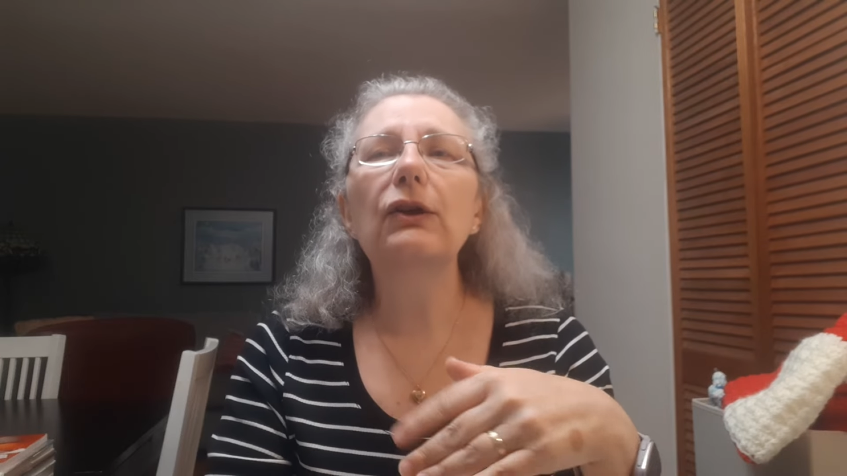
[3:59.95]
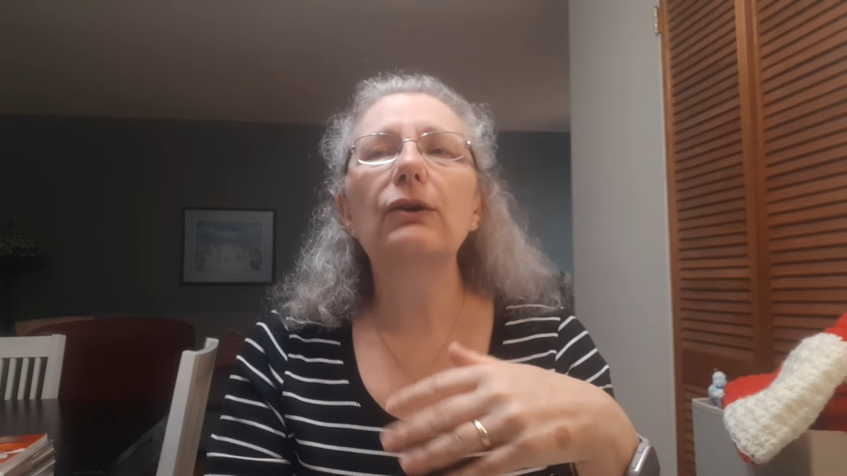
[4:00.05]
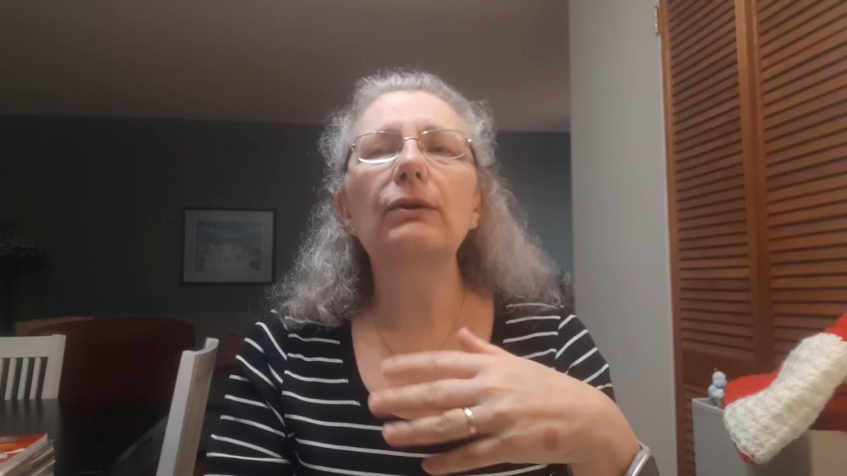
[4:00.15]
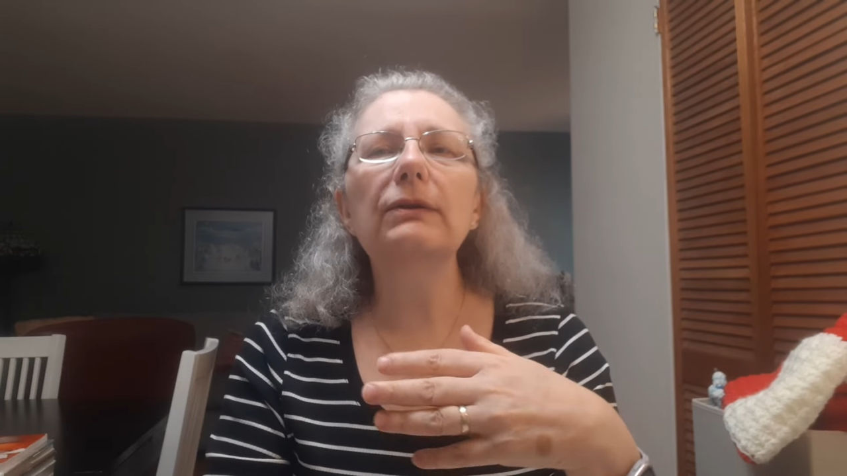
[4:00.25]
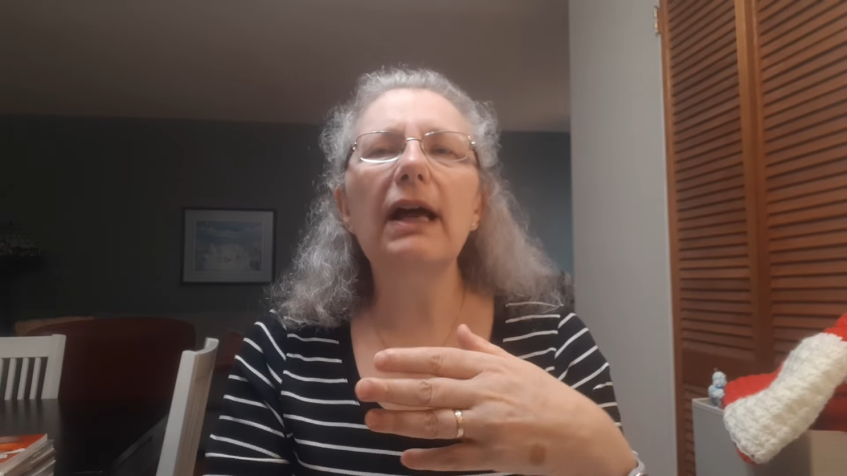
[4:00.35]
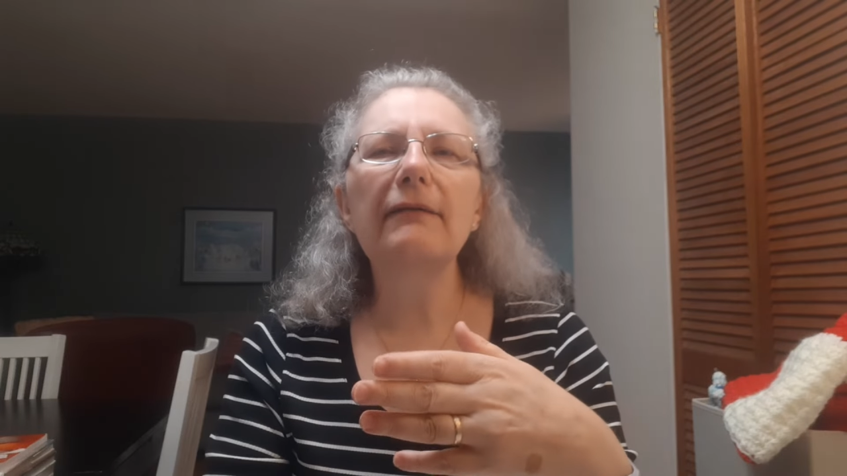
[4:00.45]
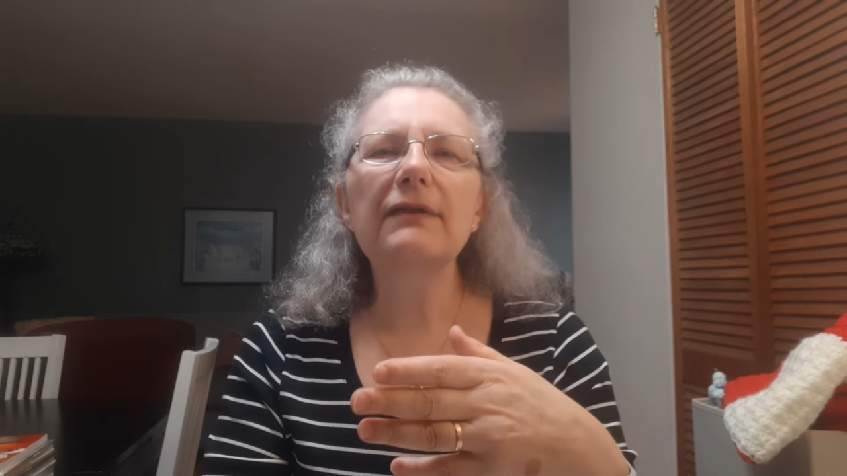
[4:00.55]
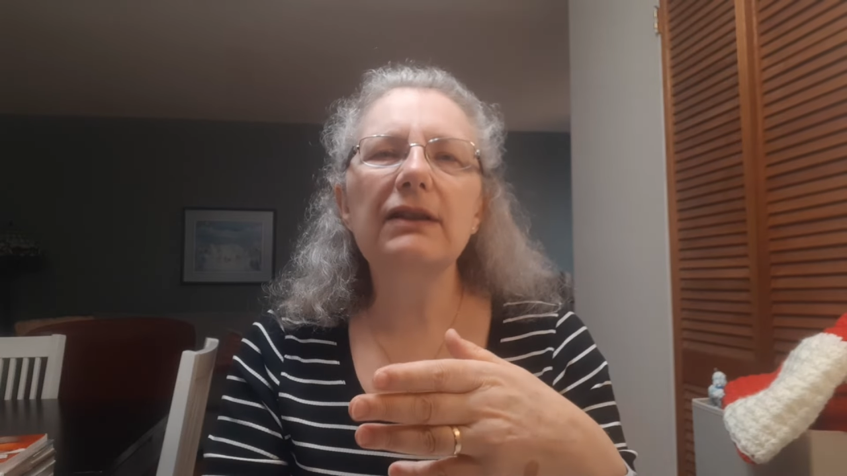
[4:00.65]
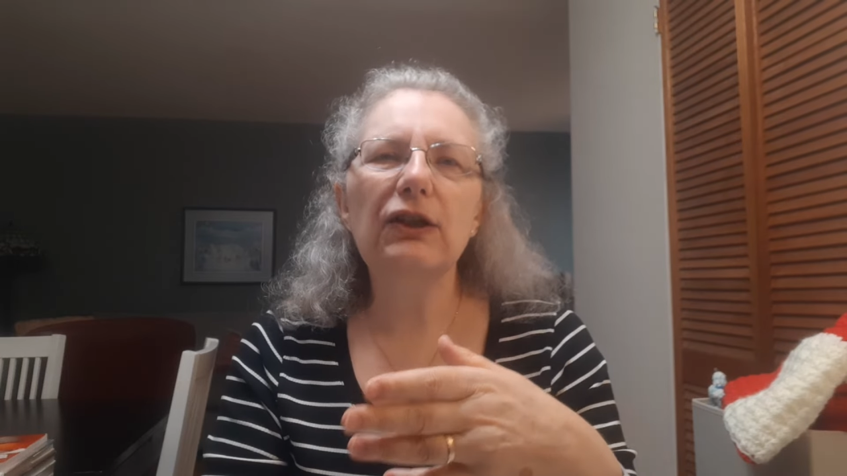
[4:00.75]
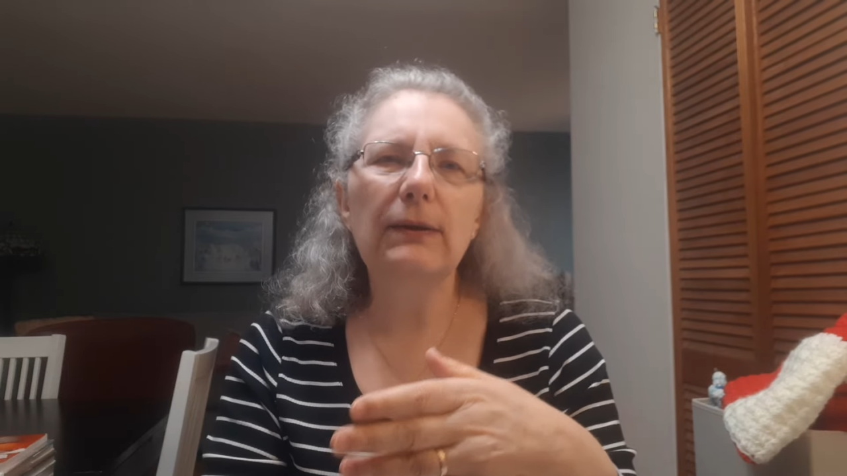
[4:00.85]
who
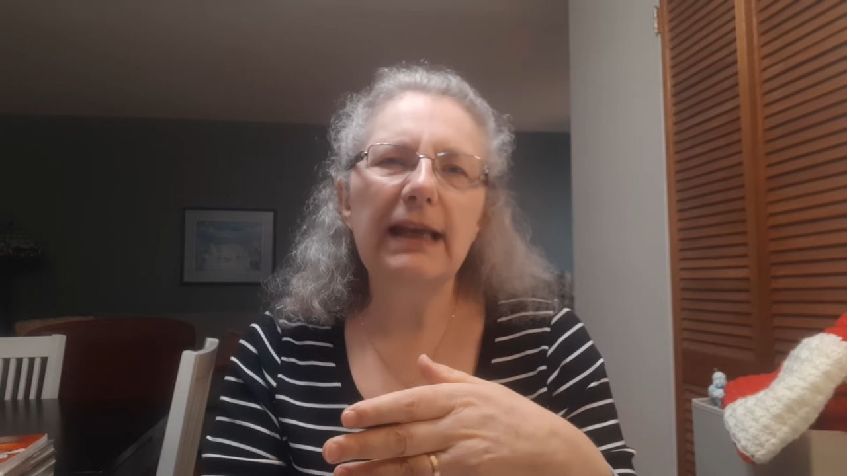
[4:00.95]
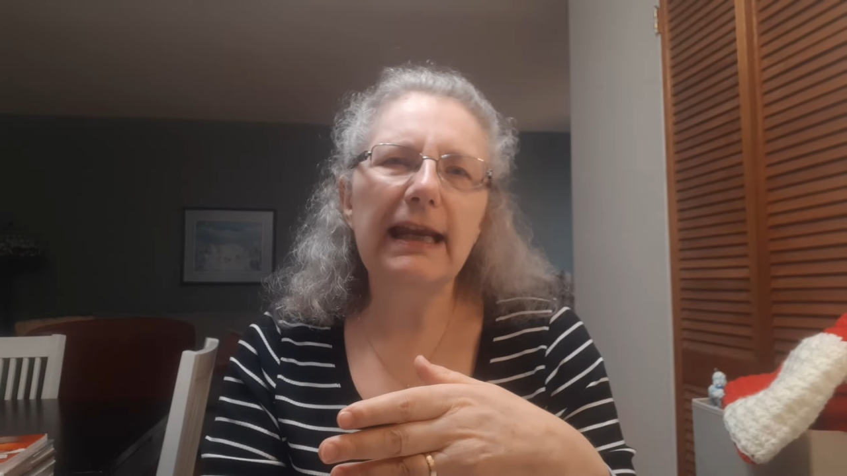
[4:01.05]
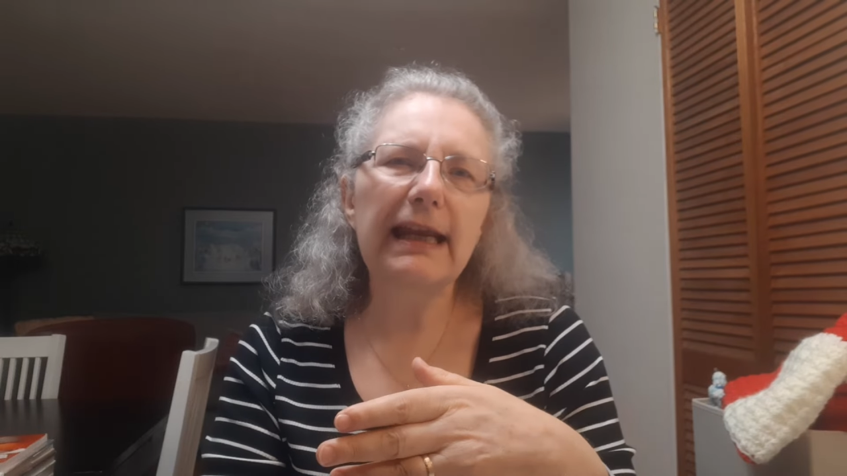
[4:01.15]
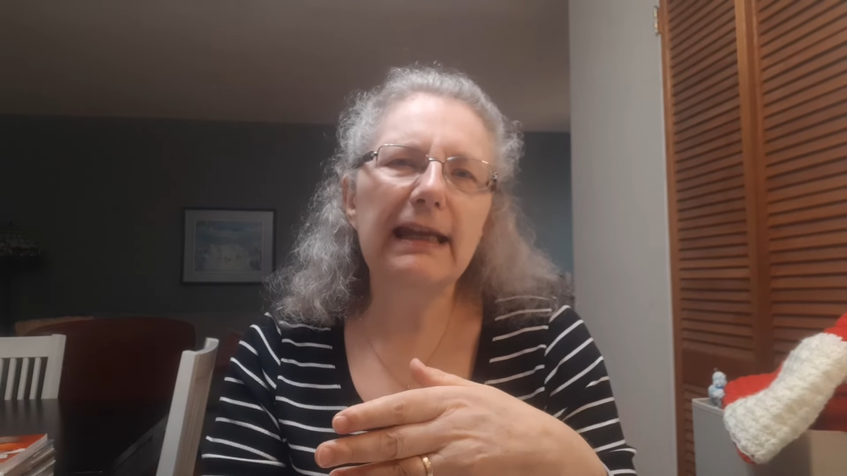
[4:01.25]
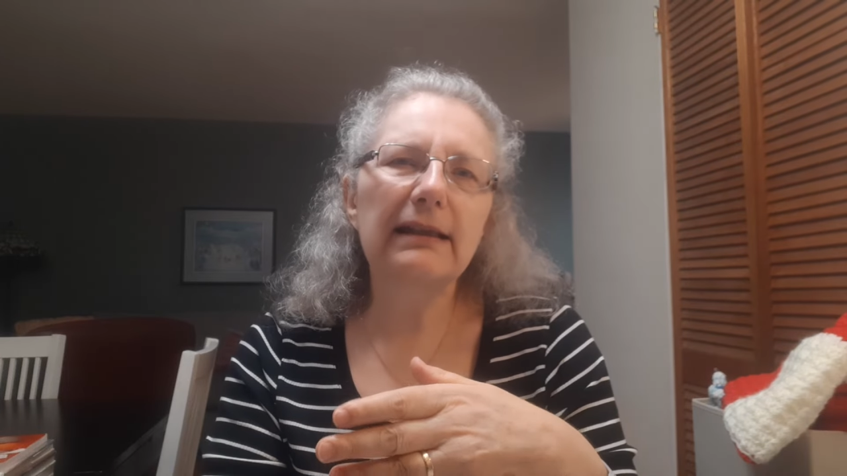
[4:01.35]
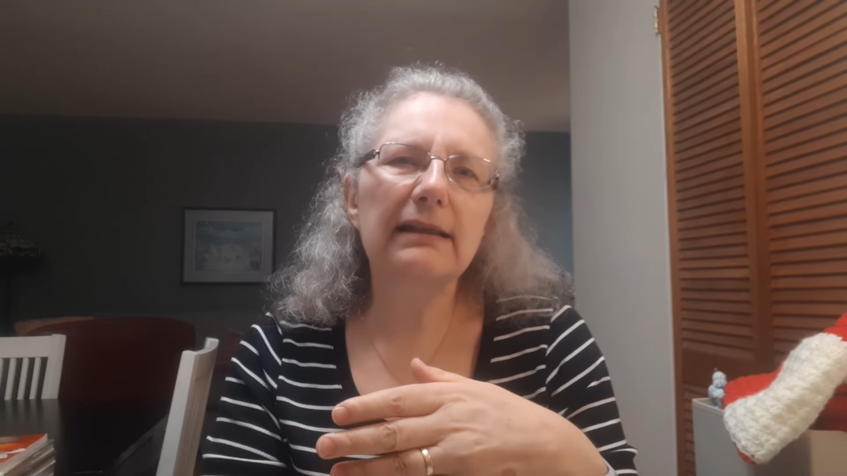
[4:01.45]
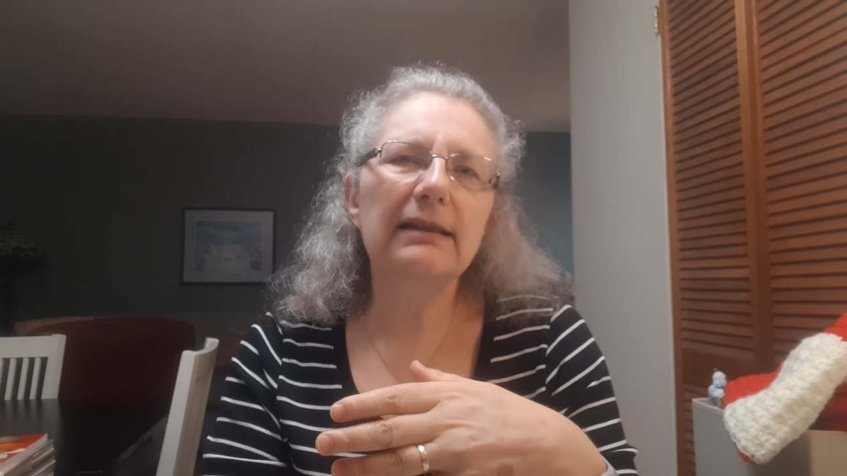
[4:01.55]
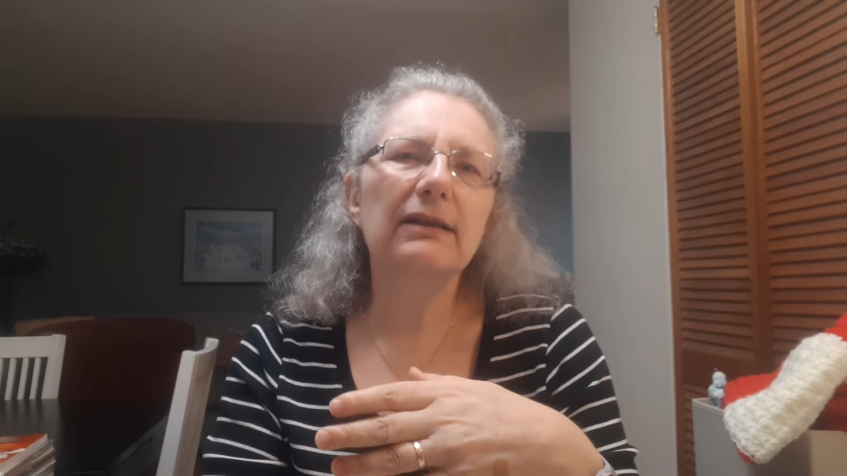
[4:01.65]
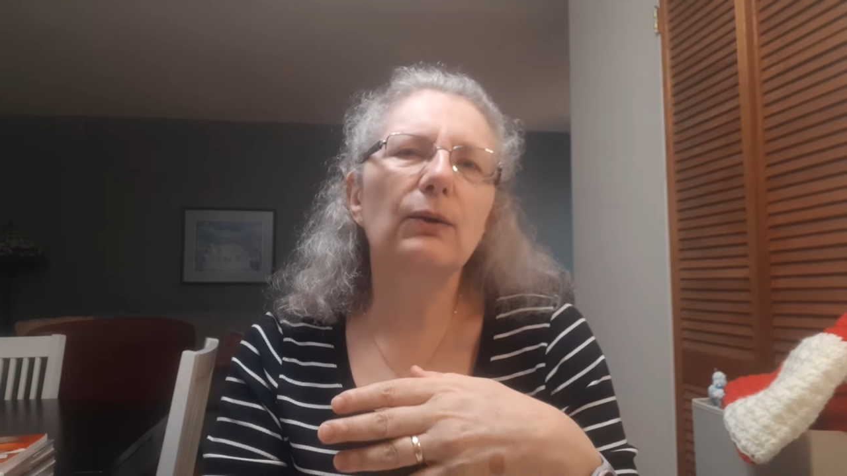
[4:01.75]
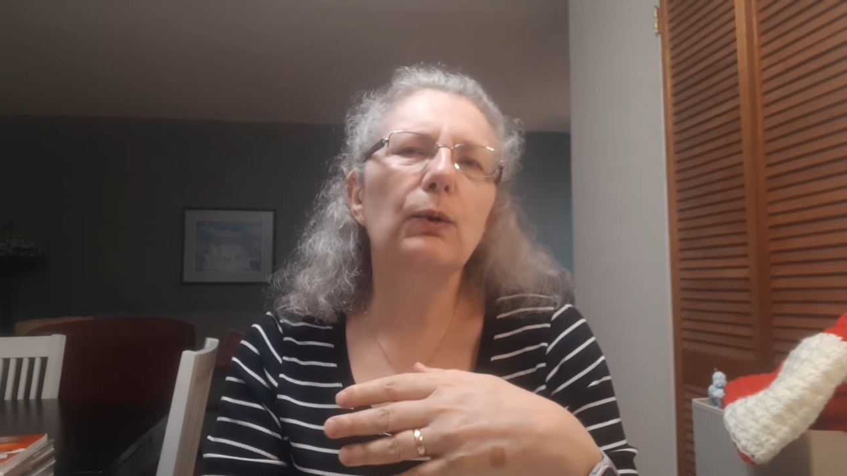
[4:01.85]
loves to knit